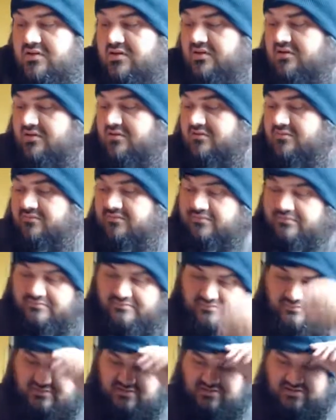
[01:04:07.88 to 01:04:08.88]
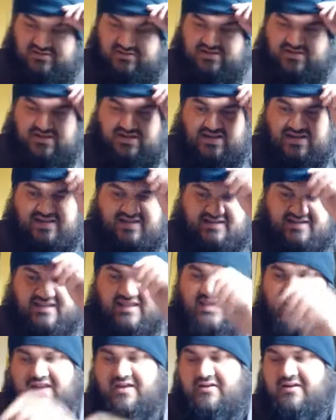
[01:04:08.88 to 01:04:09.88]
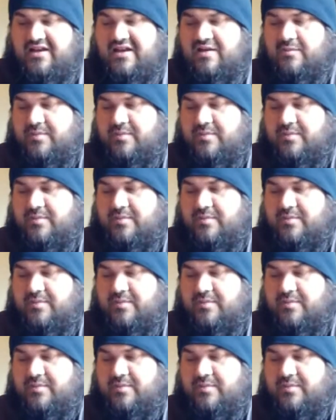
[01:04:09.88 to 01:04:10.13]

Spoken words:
I didn't count